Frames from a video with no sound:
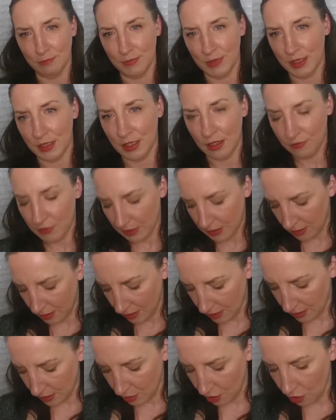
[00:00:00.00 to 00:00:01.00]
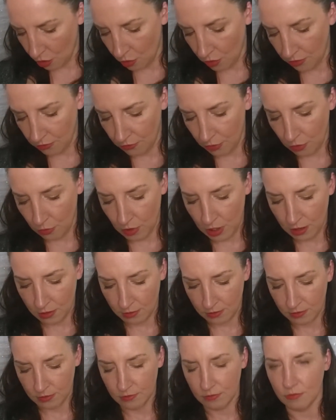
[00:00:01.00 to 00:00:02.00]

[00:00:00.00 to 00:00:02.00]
stuff isn't going to go everywhere.